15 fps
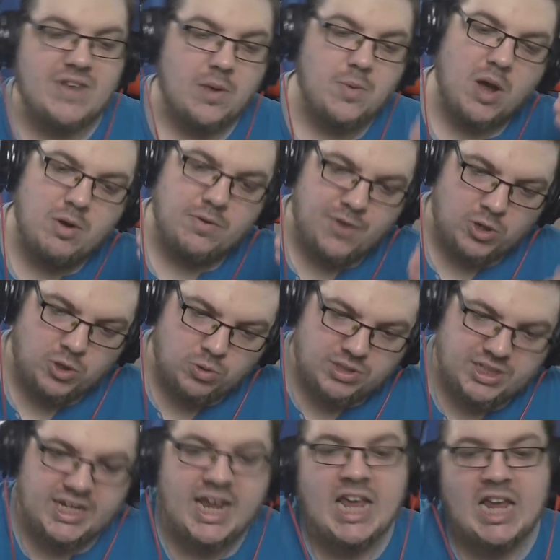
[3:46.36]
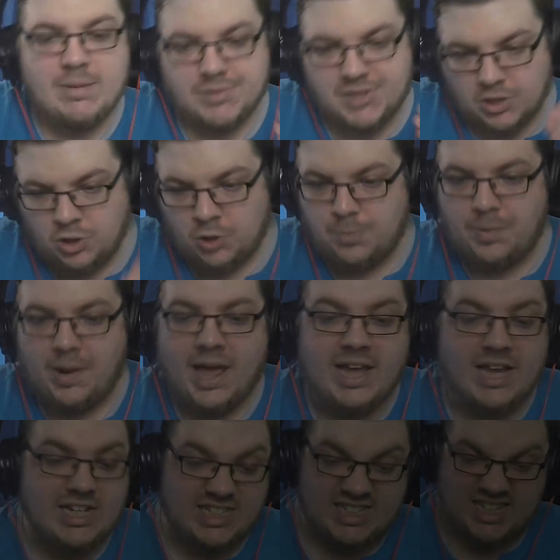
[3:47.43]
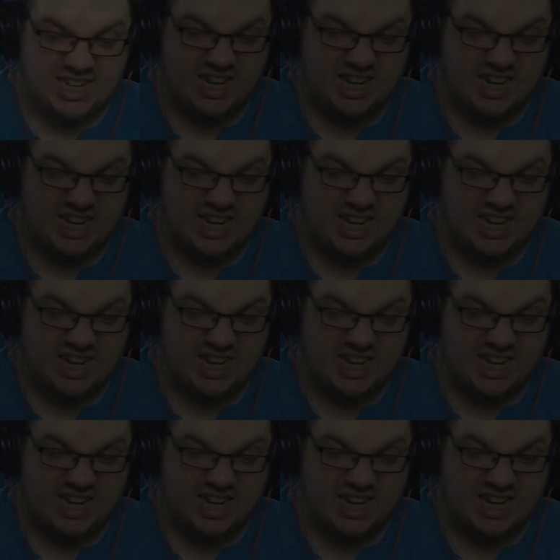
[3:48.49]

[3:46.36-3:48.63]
You've networked with local teams, local players,